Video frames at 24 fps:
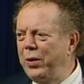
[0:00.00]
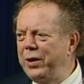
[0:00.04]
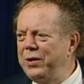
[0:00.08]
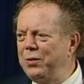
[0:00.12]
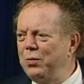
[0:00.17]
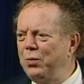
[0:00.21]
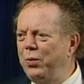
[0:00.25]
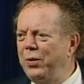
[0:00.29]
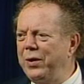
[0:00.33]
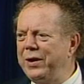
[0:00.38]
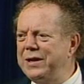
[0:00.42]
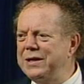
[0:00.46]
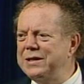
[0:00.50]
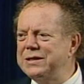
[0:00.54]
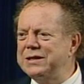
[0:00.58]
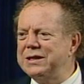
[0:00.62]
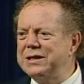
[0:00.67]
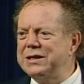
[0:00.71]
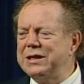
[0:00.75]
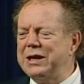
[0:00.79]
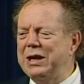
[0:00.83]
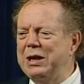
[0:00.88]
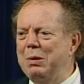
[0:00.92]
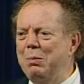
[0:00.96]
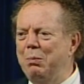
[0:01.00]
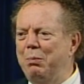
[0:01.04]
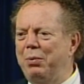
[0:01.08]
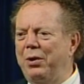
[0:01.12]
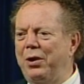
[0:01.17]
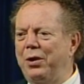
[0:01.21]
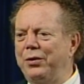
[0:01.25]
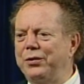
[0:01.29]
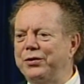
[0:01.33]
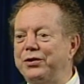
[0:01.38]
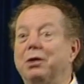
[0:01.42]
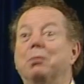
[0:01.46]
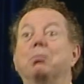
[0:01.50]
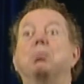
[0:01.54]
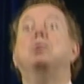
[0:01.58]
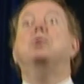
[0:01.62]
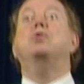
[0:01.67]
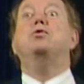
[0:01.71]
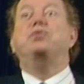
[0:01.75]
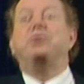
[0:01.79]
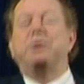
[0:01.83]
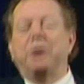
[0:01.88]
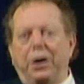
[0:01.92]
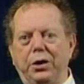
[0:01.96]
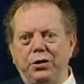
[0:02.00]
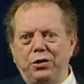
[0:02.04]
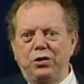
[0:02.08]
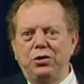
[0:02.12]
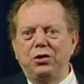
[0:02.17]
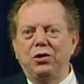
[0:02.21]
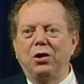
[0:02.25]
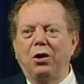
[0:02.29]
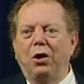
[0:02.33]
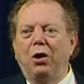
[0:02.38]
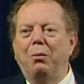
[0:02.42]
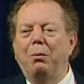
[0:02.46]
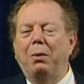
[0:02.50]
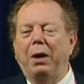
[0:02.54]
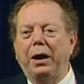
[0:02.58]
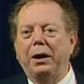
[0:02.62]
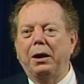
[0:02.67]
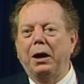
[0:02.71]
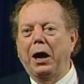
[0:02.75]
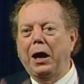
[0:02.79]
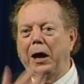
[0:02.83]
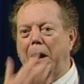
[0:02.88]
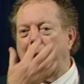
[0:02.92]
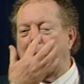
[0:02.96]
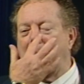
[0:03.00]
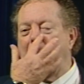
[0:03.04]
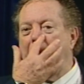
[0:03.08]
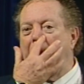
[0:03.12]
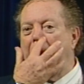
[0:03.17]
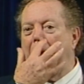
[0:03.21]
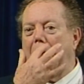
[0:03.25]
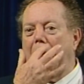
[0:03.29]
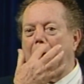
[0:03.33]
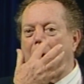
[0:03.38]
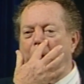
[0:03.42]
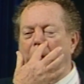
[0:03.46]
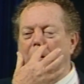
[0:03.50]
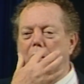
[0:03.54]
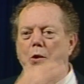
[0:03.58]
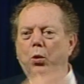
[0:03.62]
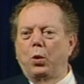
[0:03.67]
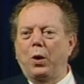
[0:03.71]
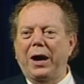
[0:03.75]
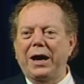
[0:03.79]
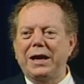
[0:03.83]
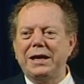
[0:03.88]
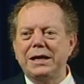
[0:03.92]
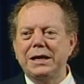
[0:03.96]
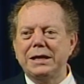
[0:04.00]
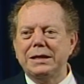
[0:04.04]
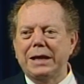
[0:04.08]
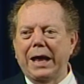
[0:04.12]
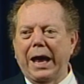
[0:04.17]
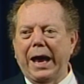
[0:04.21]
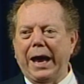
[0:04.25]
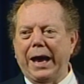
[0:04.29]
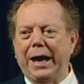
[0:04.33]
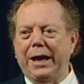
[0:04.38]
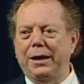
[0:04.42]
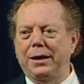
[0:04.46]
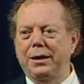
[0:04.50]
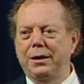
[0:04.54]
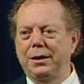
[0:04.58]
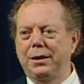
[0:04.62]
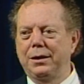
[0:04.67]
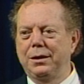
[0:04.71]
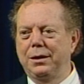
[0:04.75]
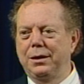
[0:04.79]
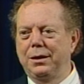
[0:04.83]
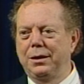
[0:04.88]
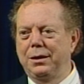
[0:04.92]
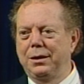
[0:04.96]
What, what is this impulse that moves on and you go, oh my God, I wonder why I did that?